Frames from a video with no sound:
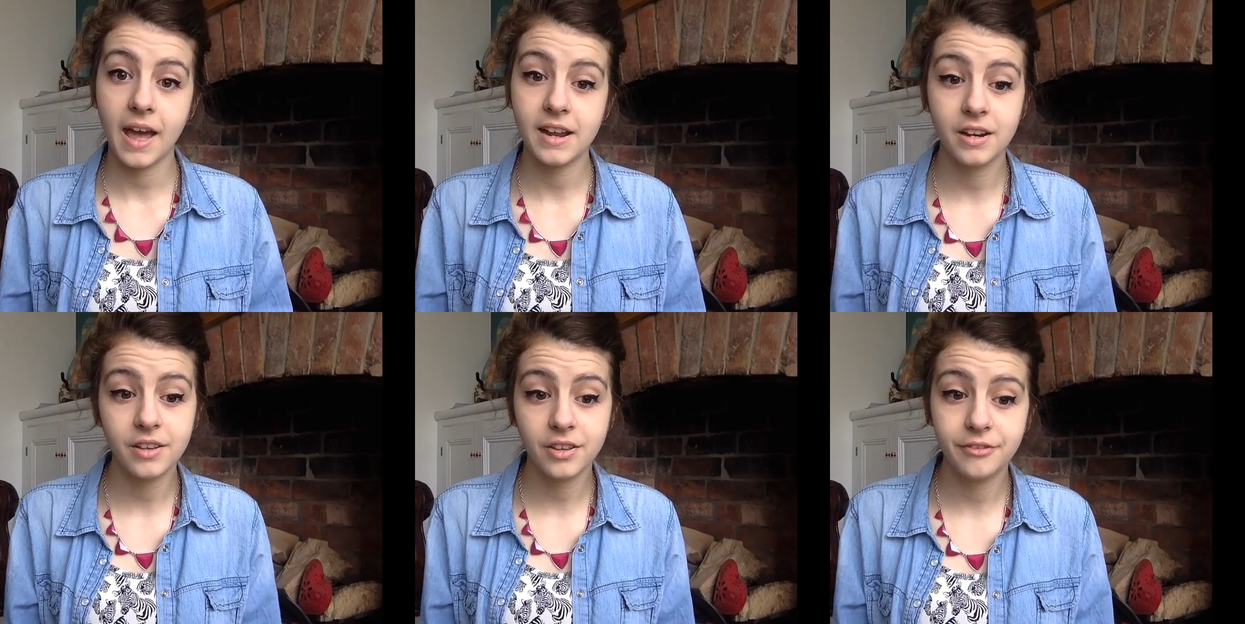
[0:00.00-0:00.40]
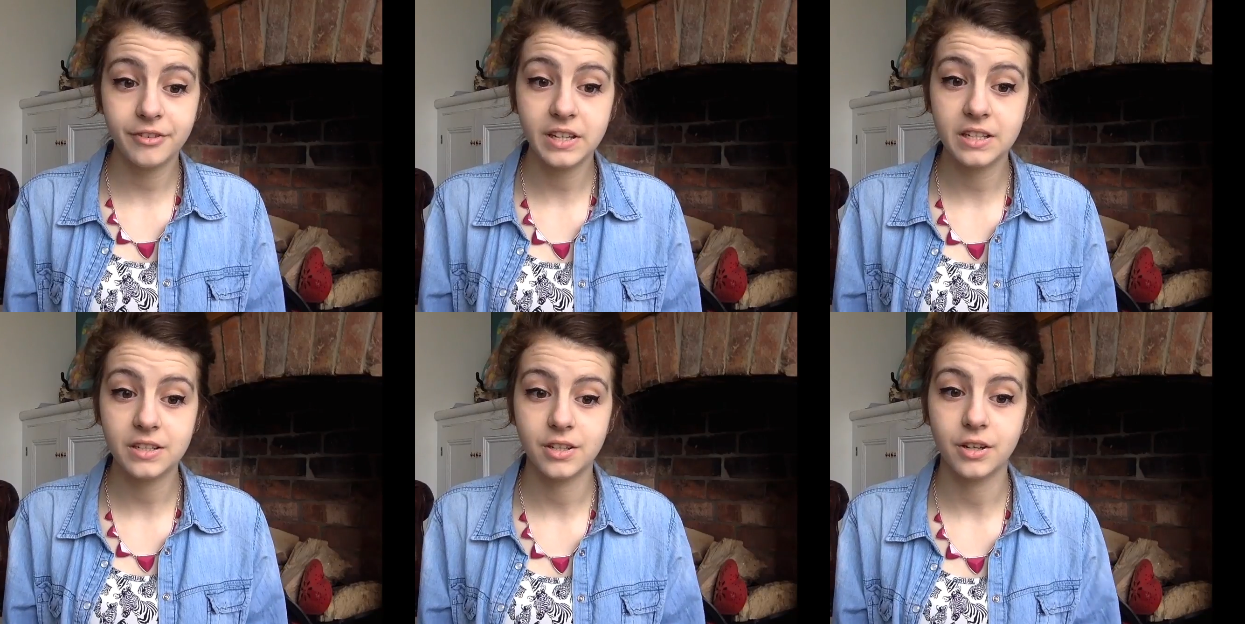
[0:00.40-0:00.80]
Another
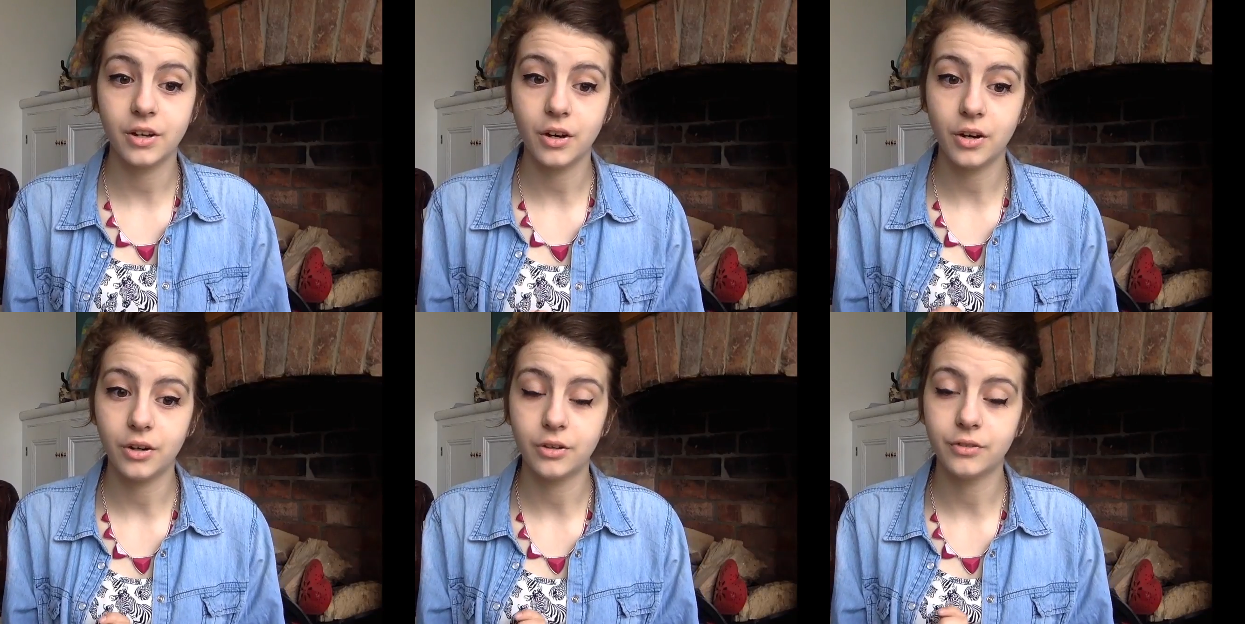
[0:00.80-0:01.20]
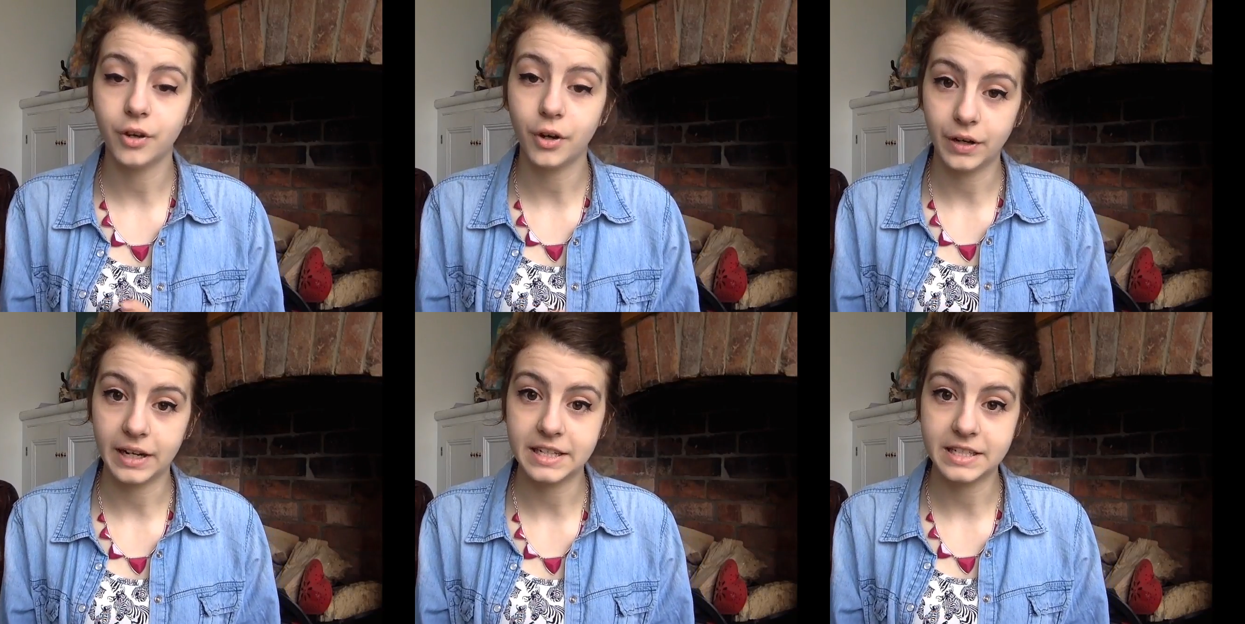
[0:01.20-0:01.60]
feature of
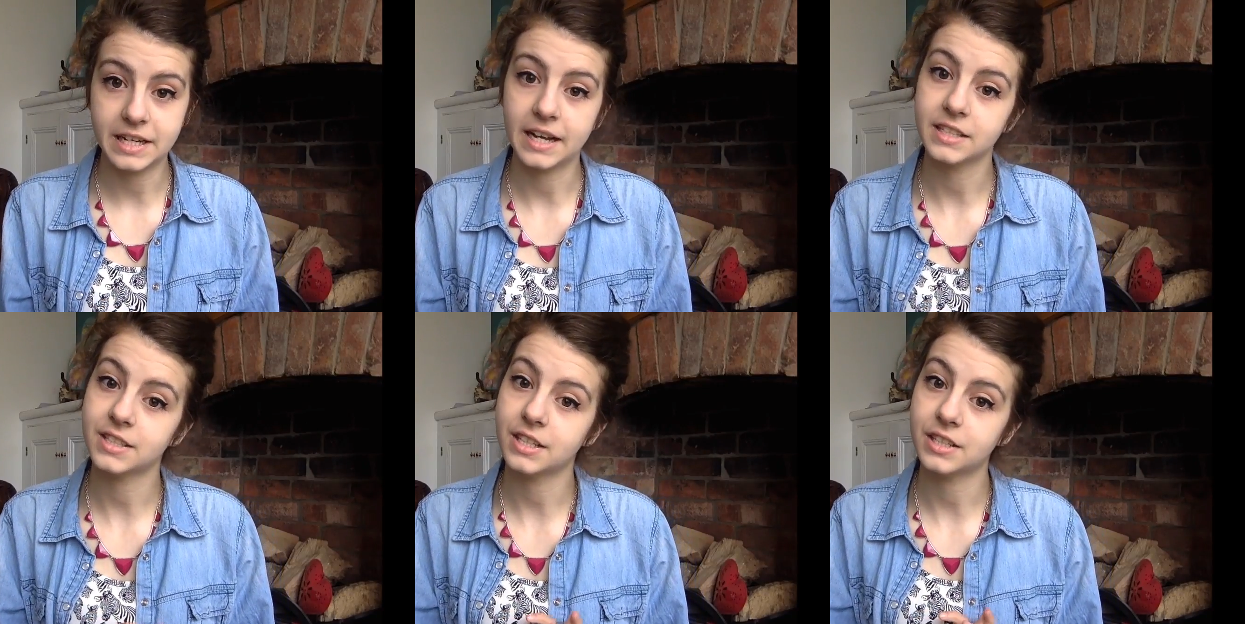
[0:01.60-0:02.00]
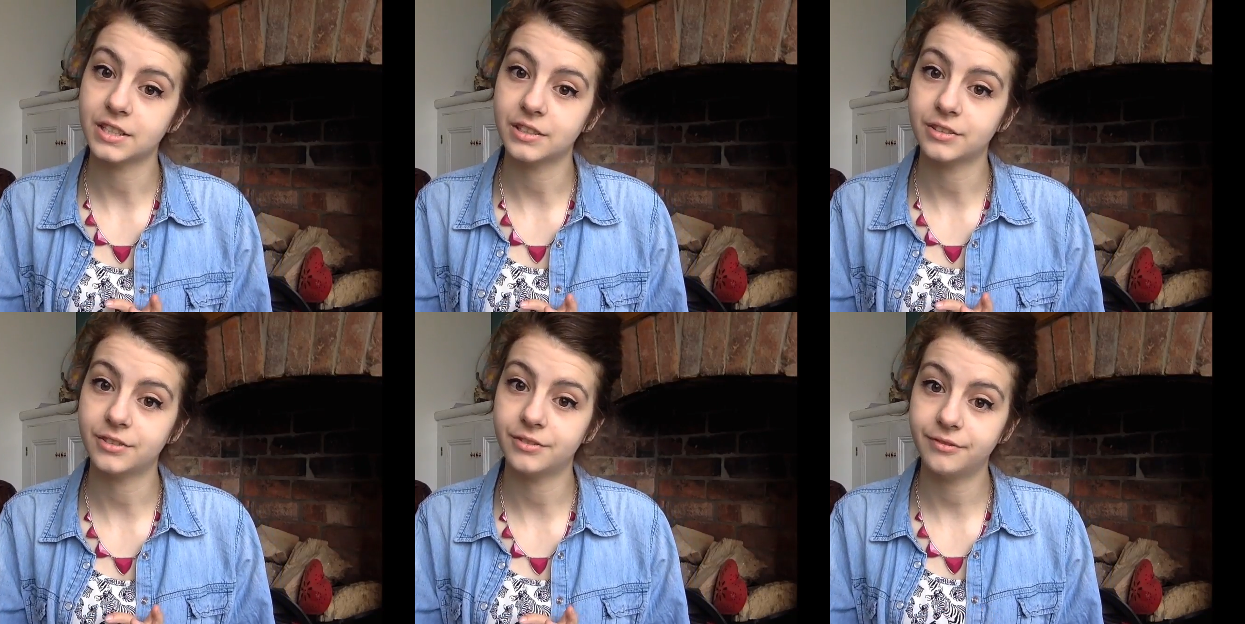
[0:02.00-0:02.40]
online chat such
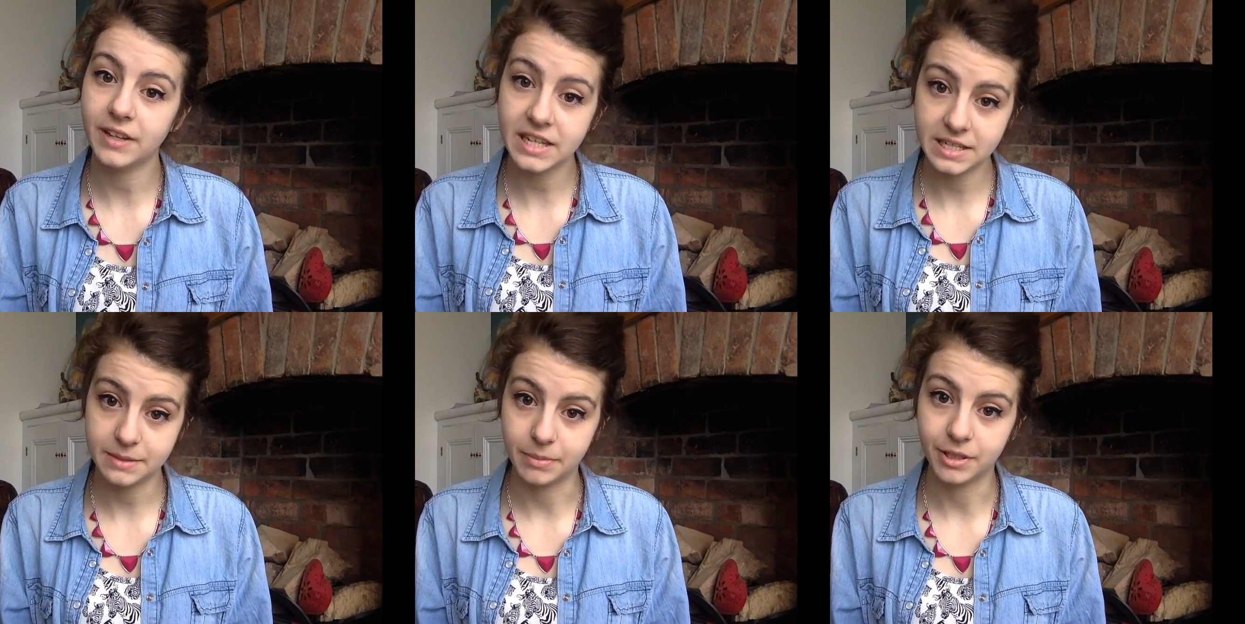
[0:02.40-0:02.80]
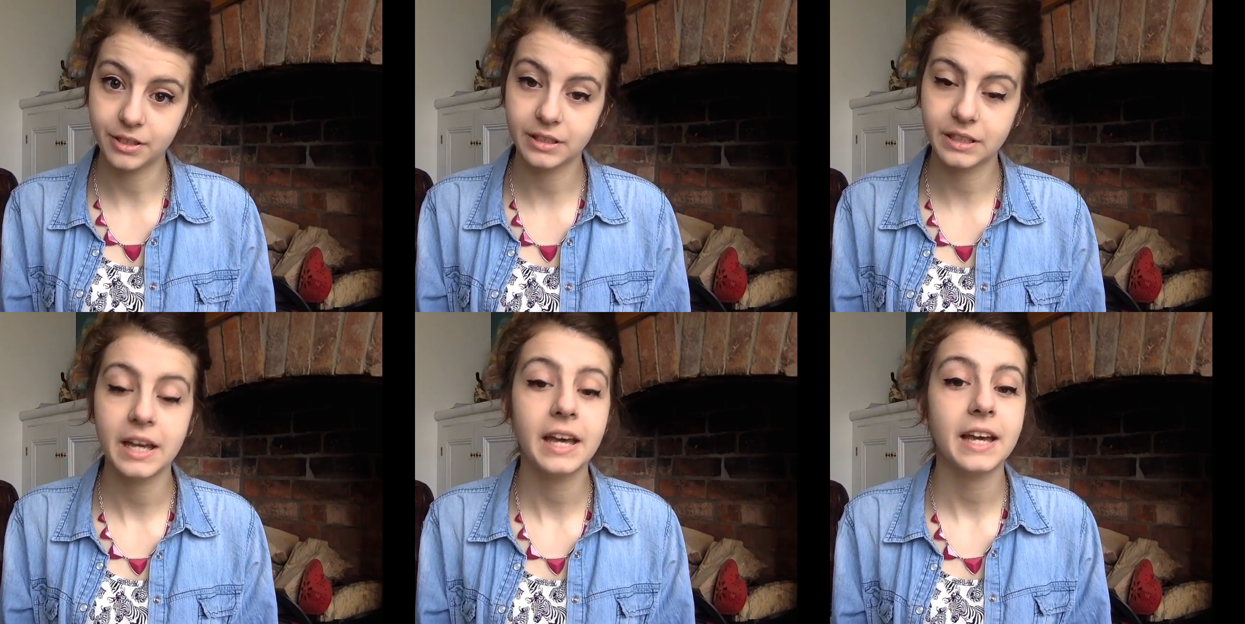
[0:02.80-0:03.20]
as Facebook